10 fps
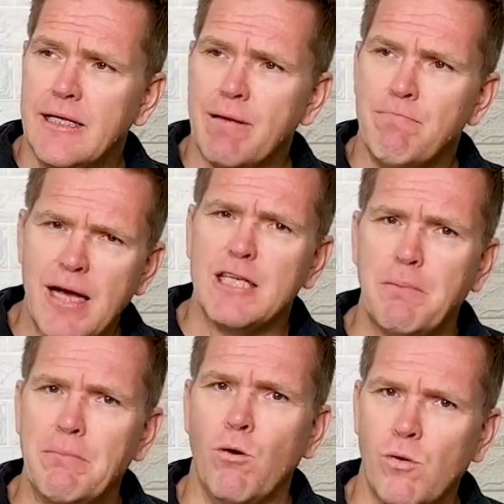There
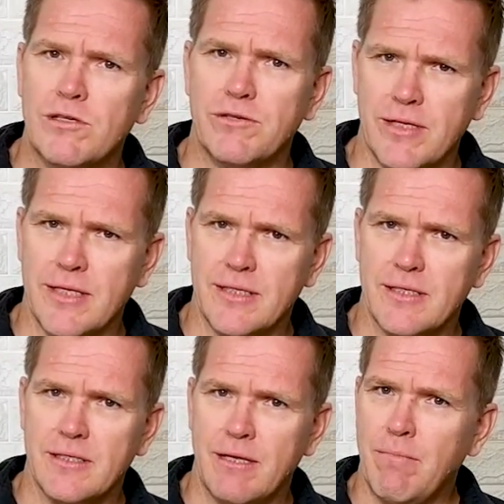must be more to
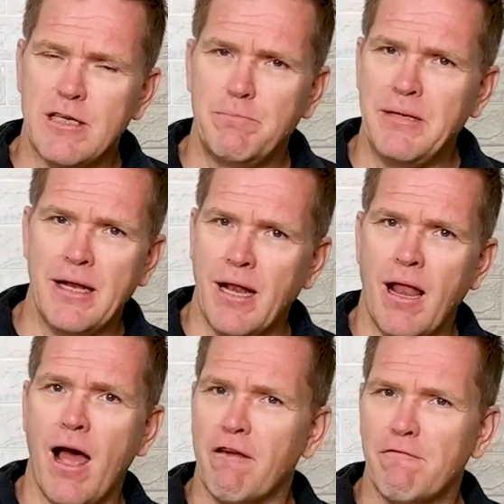this. There must be a
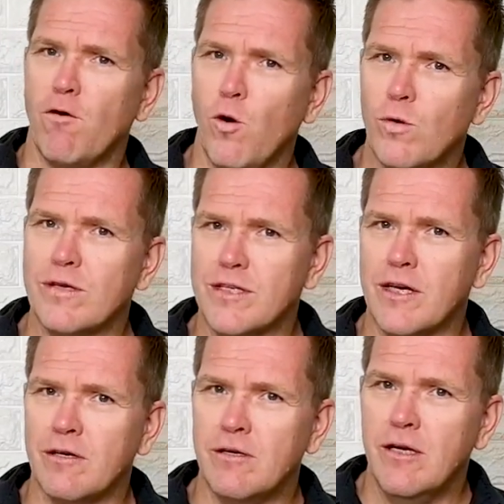life
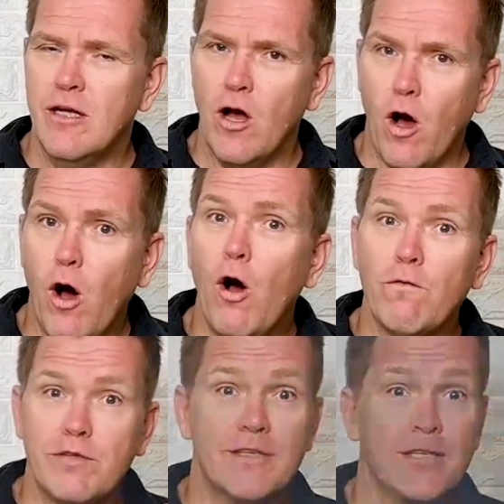also after